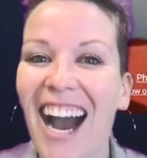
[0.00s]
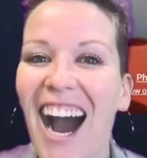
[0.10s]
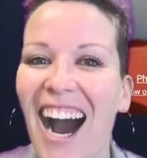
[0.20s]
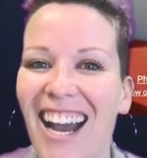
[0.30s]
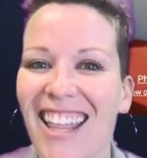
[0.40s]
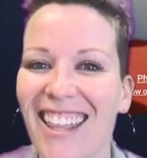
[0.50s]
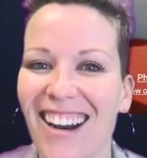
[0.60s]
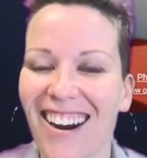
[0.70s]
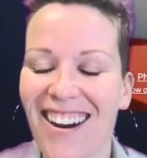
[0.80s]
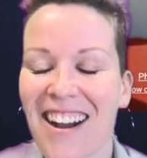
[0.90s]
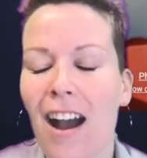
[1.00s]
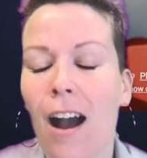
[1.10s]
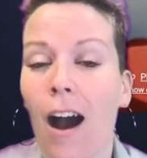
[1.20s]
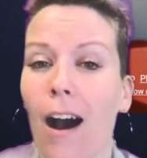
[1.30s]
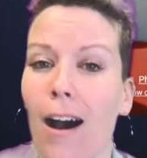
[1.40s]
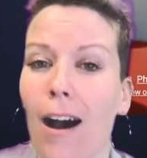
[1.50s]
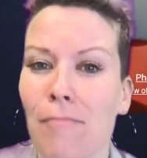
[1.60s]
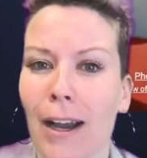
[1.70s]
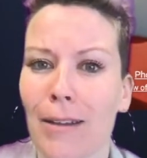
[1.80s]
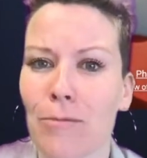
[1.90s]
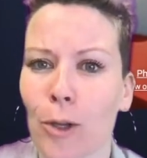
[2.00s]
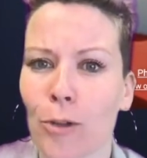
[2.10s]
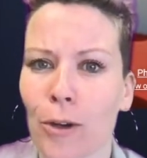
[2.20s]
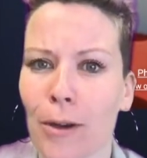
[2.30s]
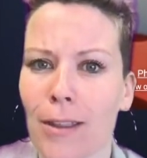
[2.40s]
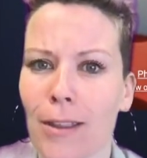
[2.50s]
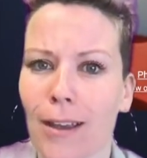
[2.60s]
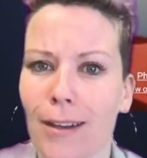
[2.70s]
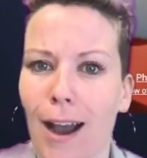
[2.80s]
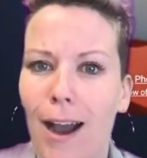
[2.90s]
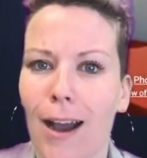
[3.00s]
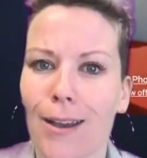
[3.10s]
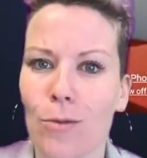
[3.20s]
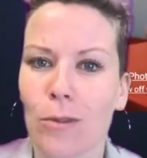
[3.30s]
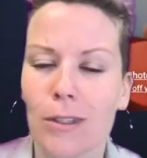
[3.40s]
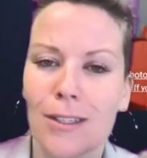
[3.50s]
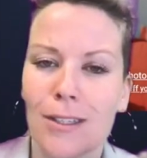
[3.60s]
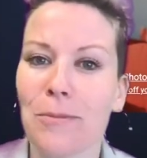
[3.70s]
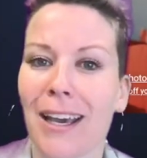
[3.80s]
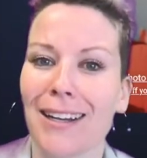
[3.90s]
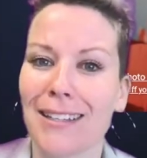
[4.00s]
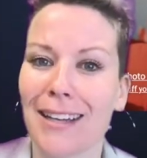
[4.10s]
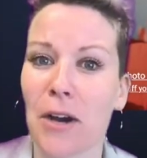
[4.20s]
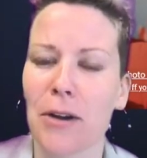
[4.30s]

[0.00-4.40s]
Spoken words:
Hi there. I am so sorry that I will still be out of town.